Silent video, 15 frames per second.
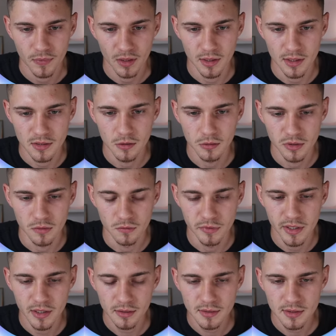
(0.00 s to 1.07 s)
let's go to
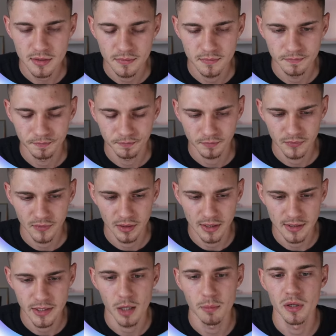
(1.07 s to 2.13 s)
Reels.
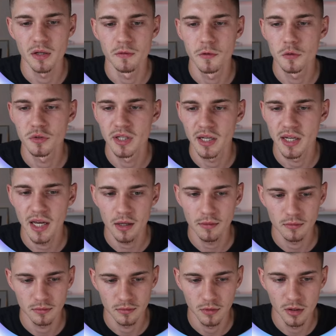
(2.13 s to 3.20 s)
Let's see how many views they
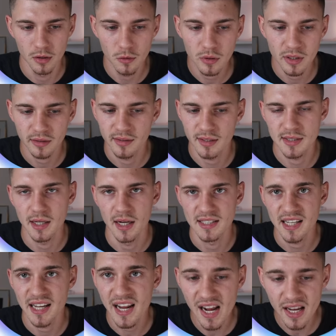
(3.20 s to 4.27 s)
get. Look at this, guys,
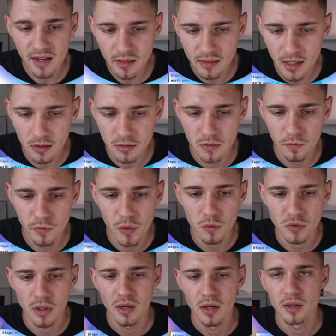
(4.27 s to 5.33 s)
80,000
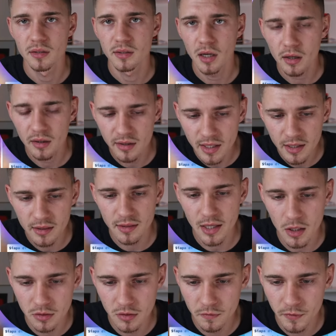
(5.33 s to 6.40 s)
views,
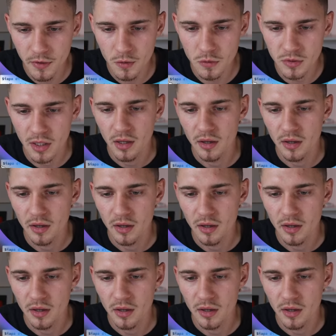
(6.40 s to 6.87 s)
13,000 views,